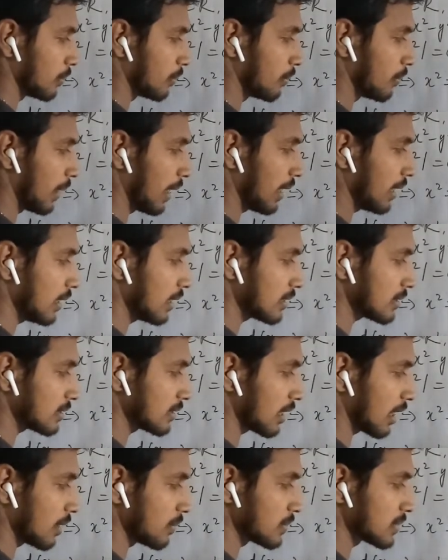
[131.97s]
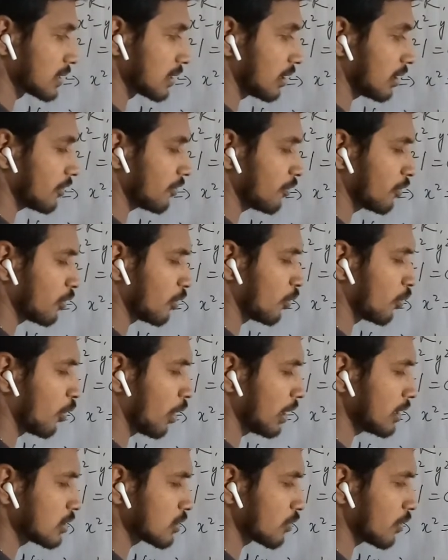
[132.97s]
minus times of
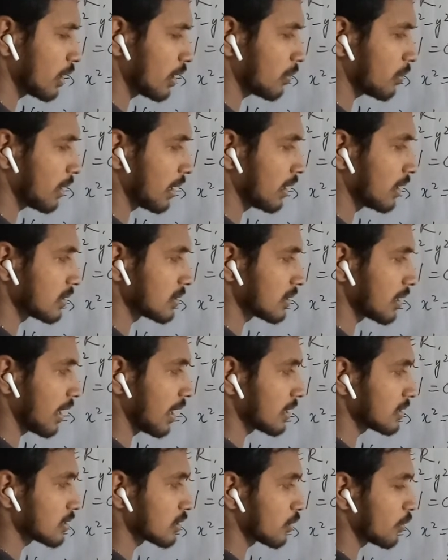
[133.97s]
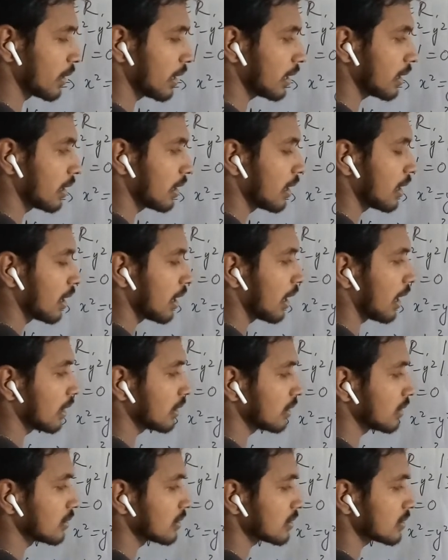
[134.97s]
y square minus x square,
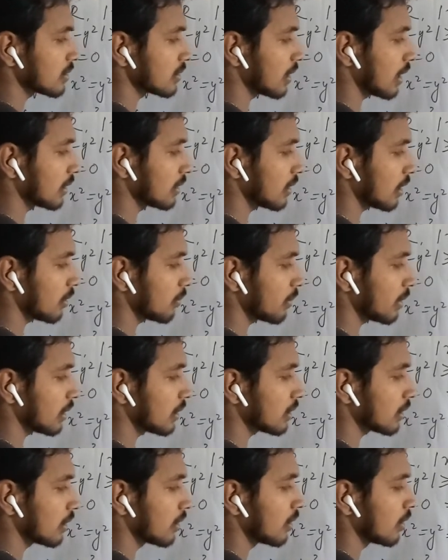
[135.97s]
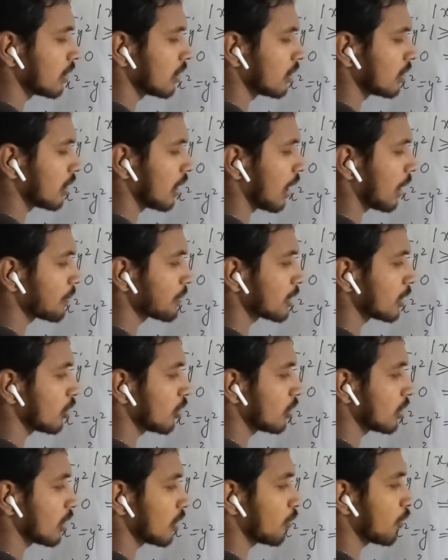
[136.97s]
and this is nothing but
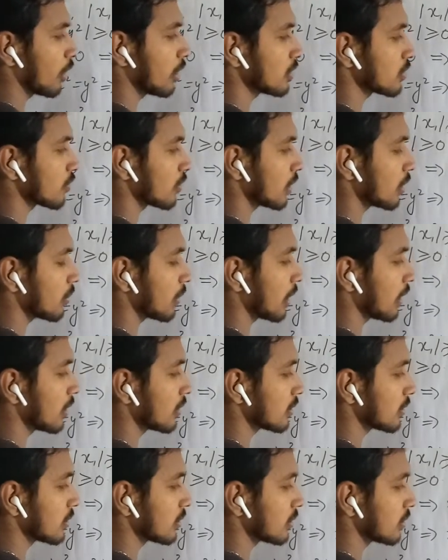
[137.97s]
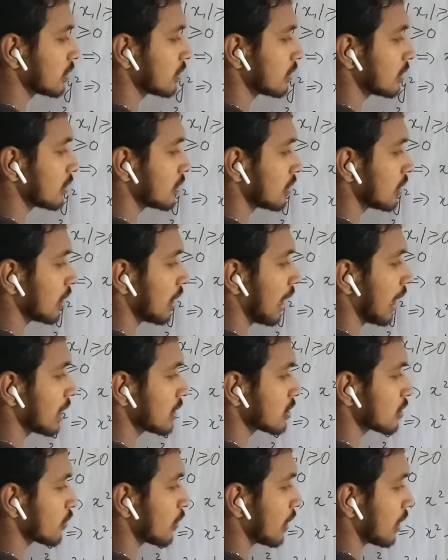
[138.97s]
absolute of y square minus
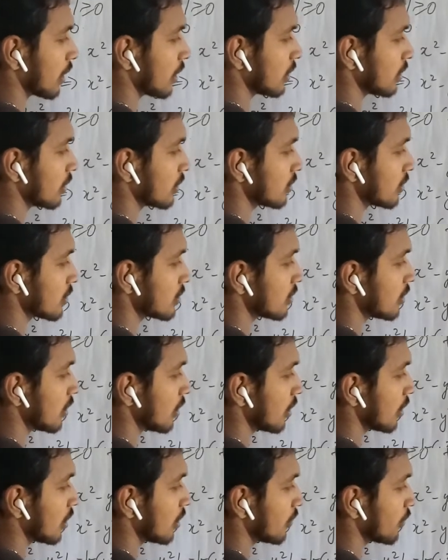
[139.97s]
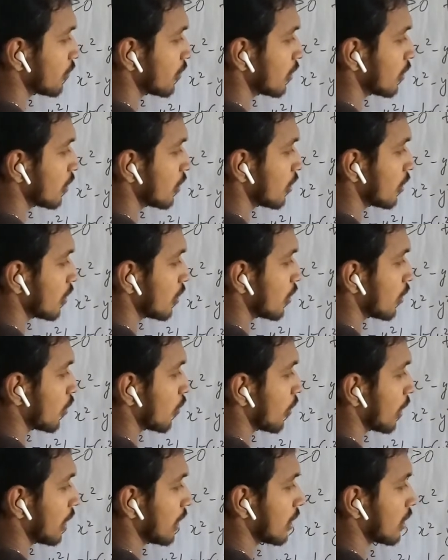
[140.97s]
x square, and this is d of
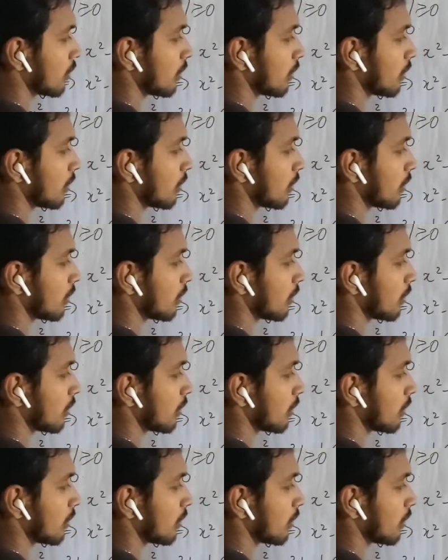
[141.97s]
y